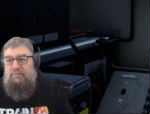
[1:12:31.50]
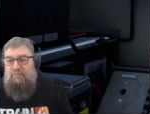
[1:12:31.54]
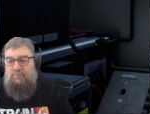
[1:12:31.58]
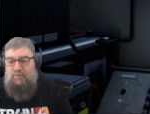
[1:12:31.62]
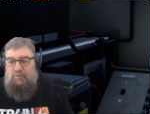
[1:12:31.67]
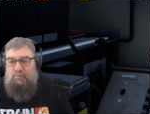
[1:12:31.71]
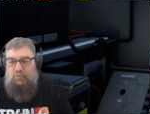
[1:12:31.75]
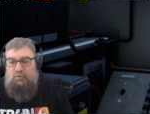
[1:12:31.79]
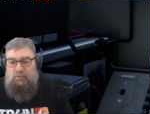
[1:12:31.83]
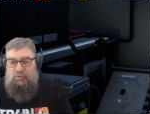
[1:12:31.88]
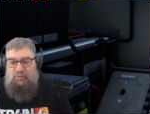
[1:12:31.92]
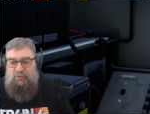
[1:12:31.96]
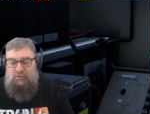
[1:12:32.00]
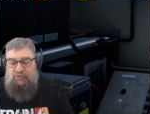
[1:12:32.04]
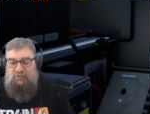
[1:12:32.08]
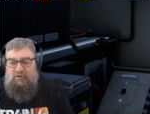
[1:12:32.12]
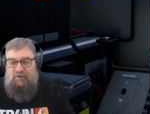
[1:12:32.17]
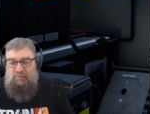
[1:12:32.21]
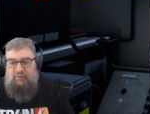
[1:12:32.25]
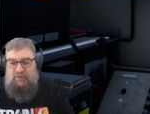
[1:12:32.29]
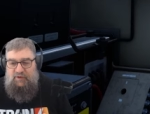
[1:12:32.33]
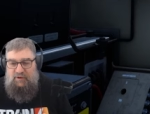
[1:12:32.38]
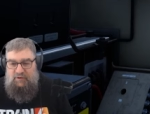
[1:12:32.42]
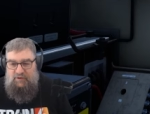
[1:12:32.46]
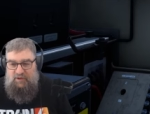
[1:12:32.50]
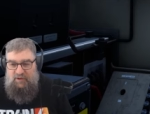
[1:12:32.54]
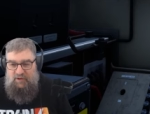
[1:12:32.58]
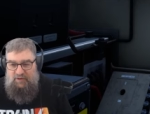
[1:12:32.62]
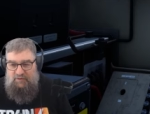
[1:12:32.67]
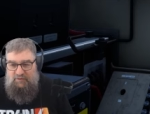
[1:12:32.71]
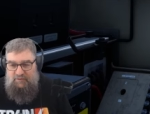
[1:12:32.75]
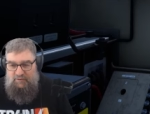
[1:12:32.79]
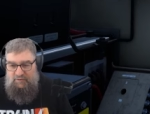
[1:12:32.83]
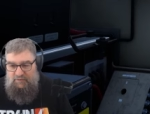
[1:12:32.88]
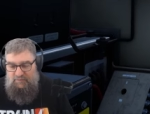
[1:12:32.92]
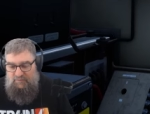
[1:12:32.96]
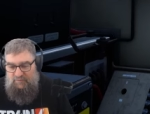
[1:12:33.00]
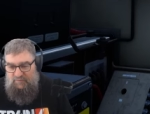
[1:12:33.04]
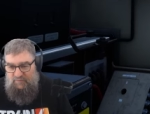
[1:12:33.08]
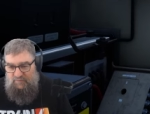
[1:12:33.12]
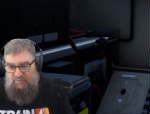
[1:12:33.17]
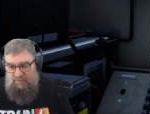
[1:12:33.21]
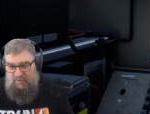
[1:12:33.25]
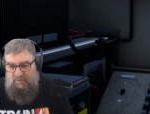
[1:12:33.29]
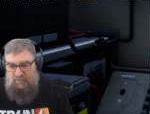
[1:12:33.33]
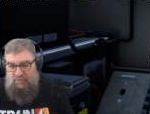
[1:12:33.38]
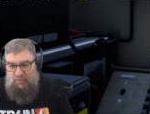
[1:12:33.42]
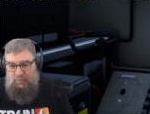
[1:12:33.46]
from all of the traffic it had.
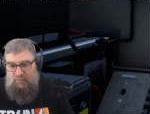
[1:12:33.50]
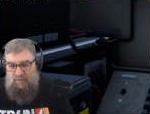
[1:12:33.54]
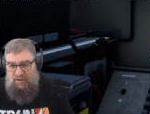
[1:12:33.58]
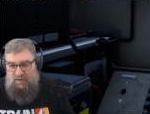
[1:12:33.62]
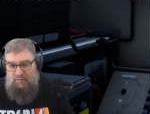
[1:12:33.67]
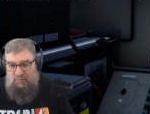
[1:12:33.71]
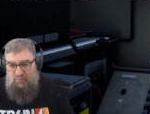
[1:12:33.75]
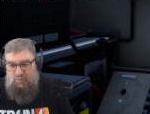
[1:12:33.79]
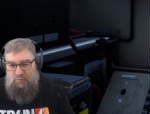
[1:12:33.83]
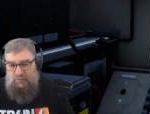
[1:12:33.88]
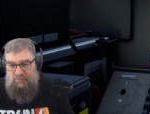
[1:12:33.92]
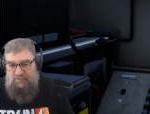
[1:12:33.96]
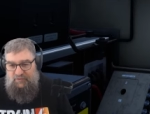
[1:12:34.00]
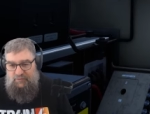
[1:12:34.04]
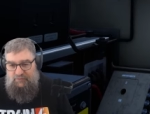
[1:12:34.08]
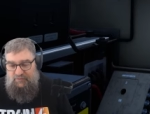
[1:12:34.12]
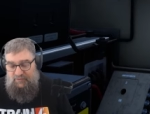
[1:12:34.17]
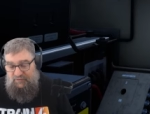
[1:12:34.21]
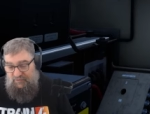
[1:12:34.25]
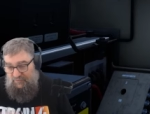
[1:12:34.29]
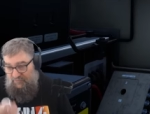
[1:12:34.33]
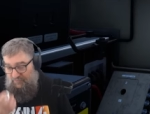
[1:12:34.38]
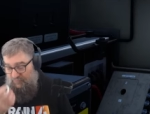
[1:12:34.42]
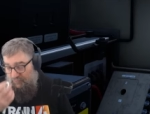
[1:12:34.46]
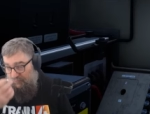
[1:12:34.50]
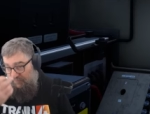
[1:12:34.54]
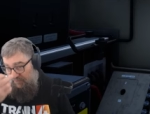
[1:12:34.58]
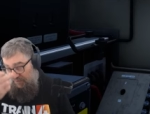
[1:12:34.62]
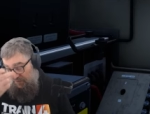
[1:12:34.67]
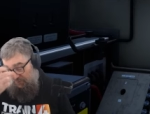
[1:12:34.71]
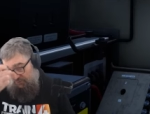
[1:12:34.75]
So they'll get more services through